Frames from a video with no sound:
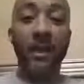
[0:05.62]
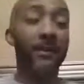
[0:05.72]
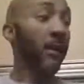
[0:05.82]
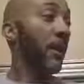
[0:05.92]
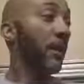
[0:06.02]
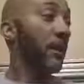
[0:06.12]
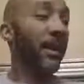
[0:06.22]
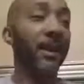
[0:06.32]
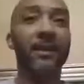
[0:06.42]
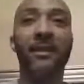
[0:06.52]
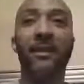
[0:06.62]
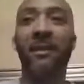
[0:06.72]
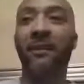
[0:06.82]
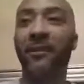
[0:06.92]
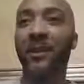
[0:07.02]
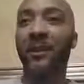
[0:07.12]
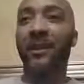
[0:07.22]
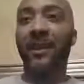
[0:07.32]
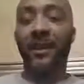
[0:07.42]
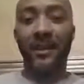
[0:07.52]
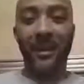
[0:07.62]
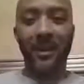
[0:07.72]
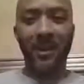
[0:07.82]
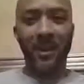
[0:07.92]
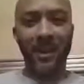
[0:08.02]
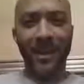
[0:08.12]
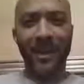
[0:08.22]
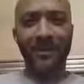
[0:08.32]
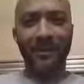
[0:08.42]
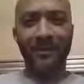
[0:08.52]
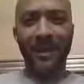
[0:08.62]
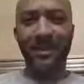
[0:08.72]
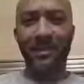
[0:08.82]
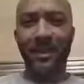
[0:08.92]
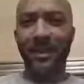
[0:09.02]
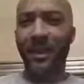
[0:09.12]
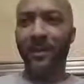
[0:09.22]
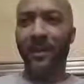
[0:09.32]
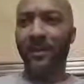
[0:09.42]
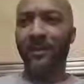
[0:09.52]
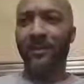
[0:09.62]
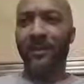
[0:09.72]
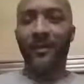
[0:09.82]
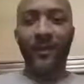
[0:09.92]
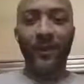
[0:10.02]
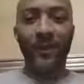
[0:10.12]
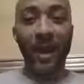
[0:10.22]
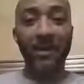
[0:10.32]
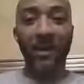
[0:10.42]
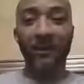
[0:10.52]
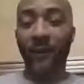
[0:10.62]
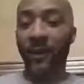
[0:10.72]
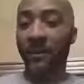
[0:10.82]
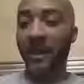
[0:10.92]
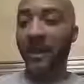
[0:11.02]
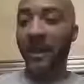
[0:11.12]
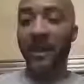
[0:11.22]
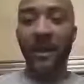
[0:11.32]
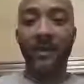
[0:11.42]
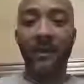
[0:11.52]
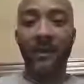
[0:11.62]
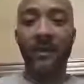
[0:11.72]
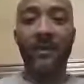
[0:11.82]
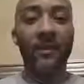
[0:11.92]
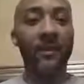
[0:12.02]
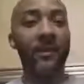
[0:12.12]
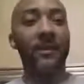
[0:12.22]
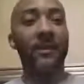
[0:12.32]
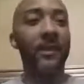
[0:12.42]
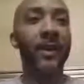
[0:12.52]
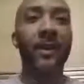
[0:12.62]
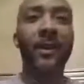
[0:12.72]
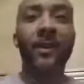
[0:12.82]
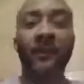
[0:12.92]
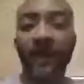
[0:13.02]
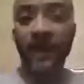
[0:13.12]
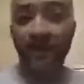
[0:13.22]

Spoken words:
Thursdays. This is my first time going live on Facebook. I was scrambling for a minute. I had never, used the Facebook